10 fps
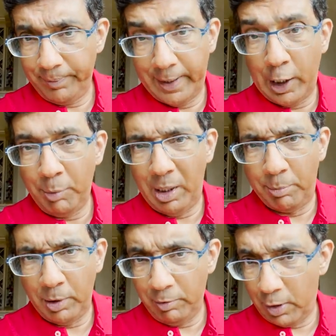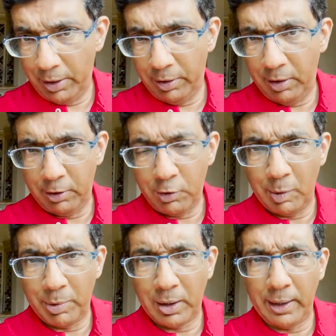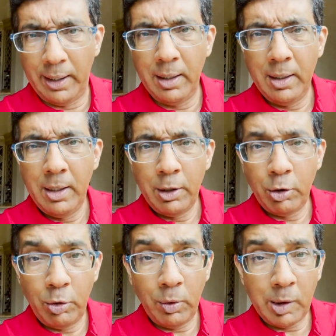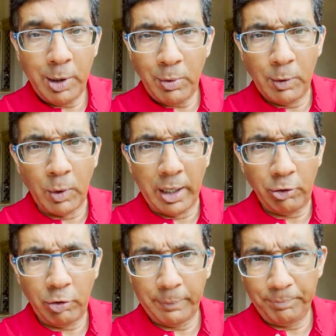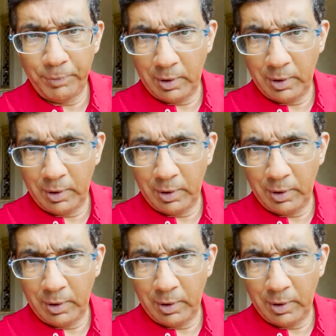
getting people, volunteers typically, to do community watch.